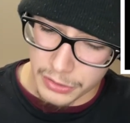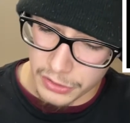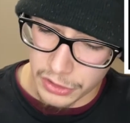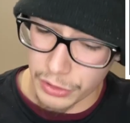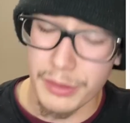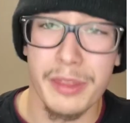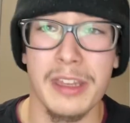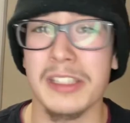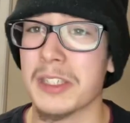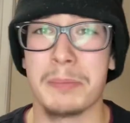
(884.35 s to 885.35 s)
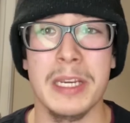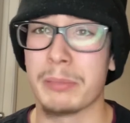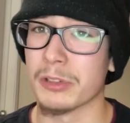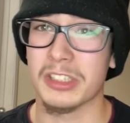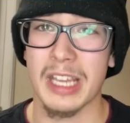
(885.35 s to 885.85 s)
certain things that
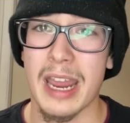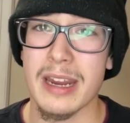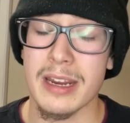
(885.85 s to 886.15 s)
people say.